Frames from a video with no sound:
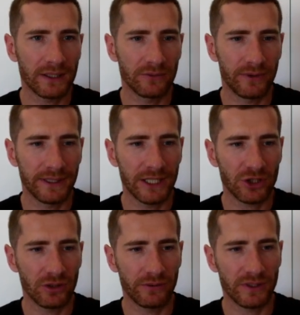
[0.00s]
to
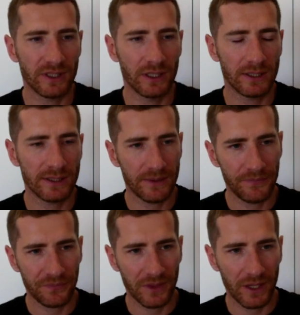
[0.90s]
financial results,
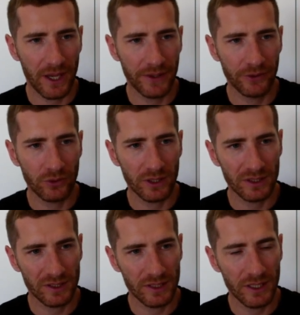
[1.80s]
and you can
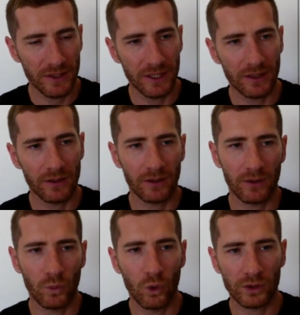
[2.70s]
see that
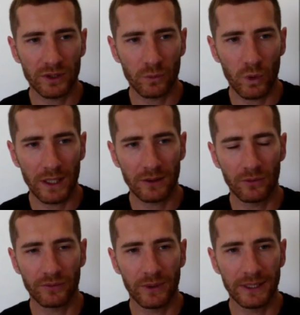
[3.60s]
quarter 1
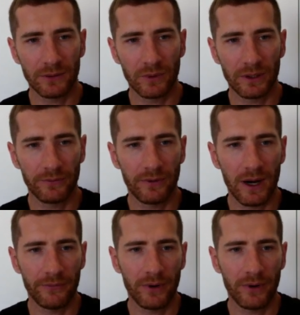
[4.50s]
of 2025,